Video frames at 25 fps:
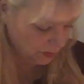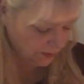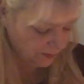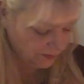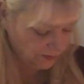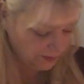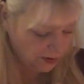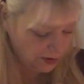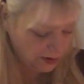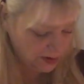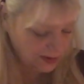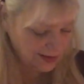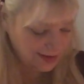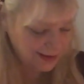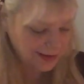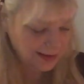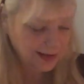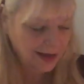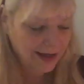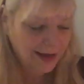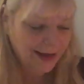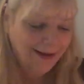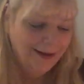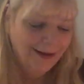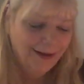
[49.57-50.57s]
reverse,
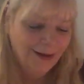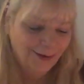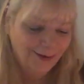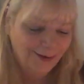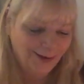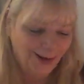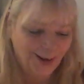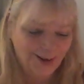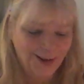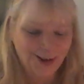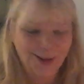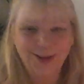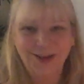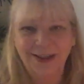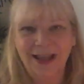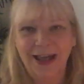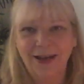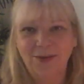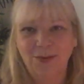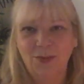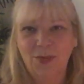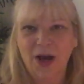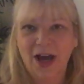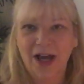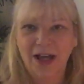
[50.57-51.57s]
followed
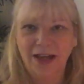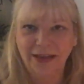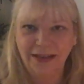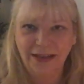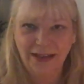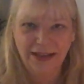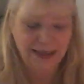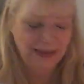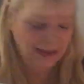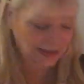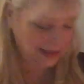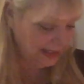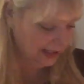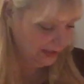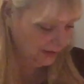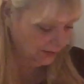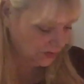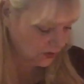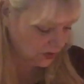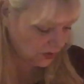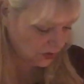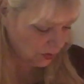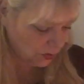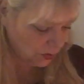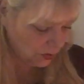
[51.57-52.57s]
then by the King of
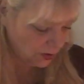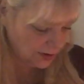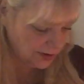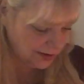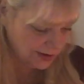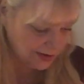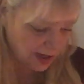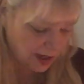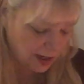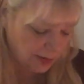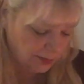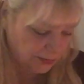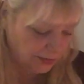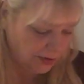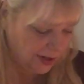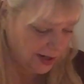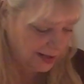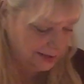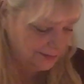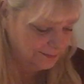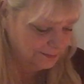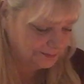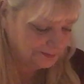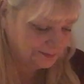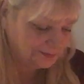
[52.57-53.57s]
Swords
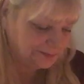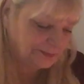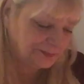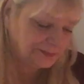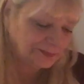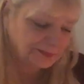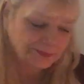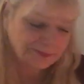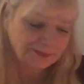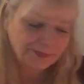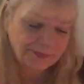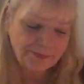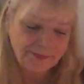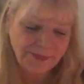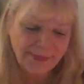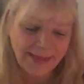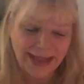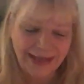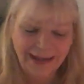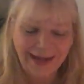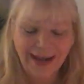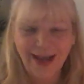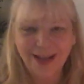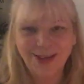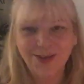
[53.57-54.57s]
upright.
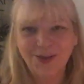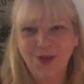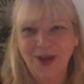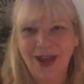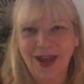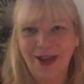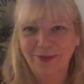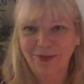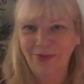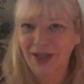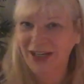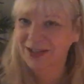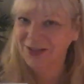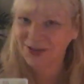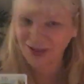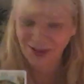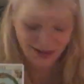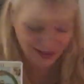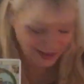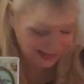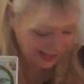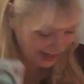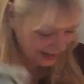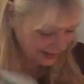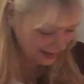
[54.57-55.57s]
Next, we have Major
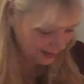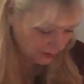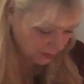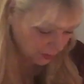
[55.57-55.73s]
Arcana